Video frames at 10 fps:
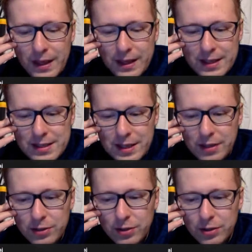
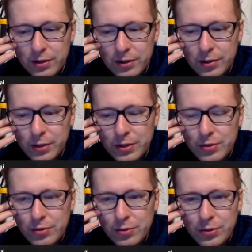Cristiano, when
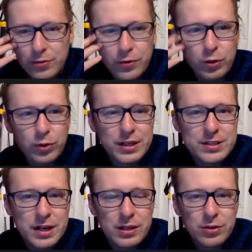you follow
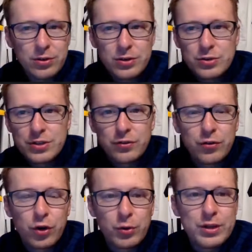Cristiano, you start
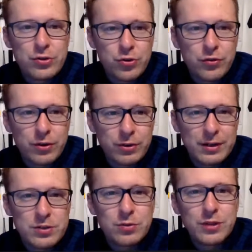following Juve,
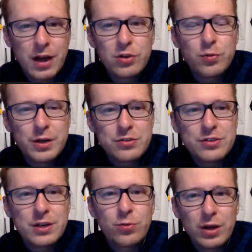right? So now it will be
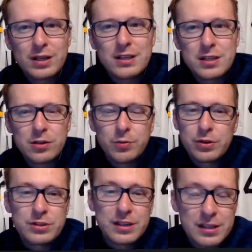interesting when Cristiano,
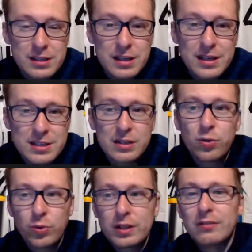because
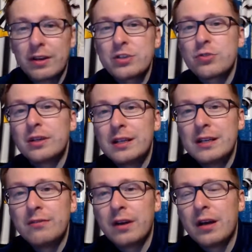Cristiano will eventually
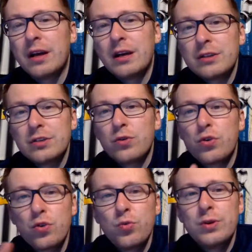leave. So
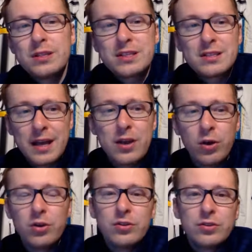who will stay
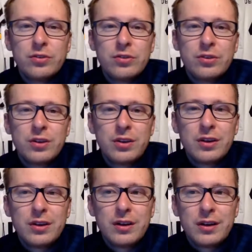on?
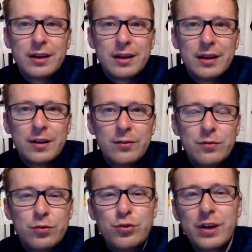
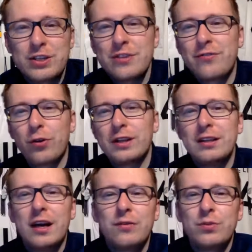Do you actually fall
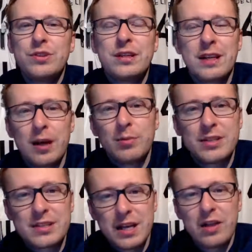in love with the club
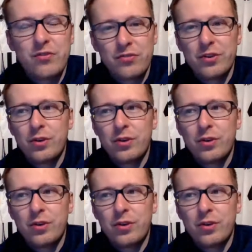itself,